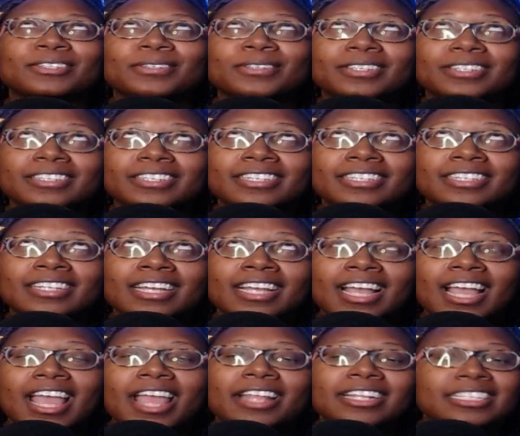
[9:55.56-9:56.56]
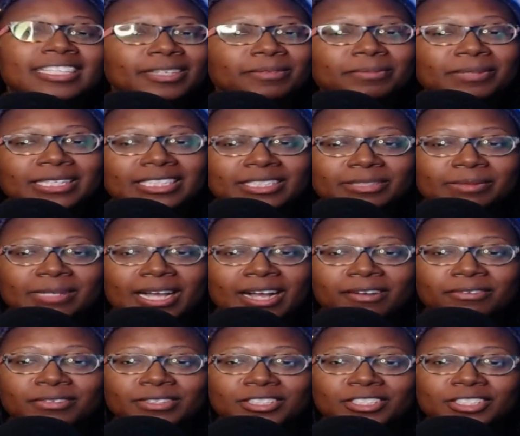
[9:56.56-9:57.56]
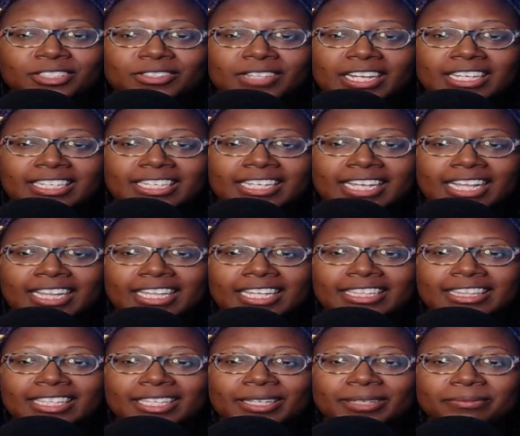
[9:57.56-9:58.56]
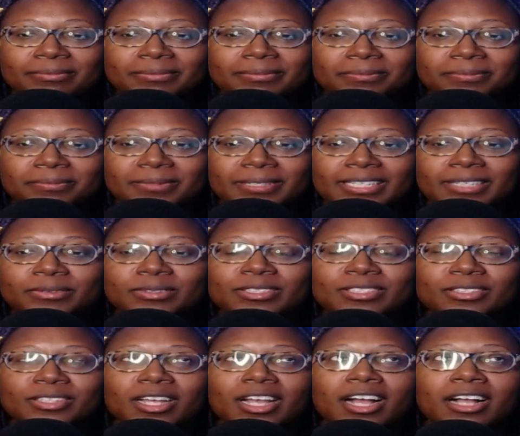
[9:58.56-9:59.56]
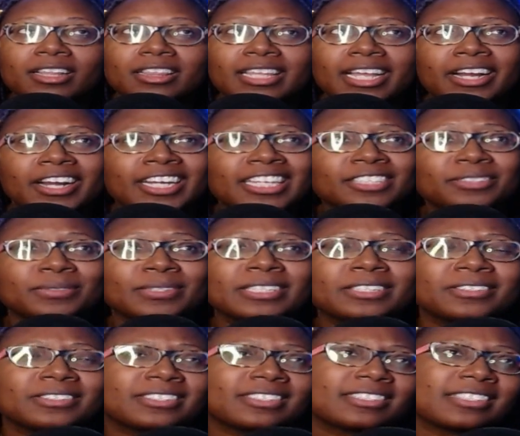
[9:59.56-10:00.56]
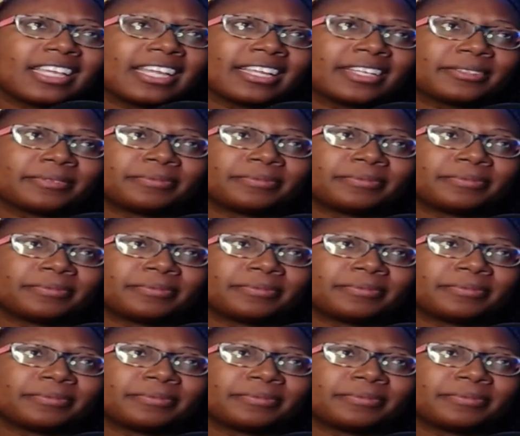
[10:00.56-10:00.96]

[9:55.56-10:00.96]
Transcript: good. It did piss me off when she tried to yell at them, but it was hilarious when they're just like,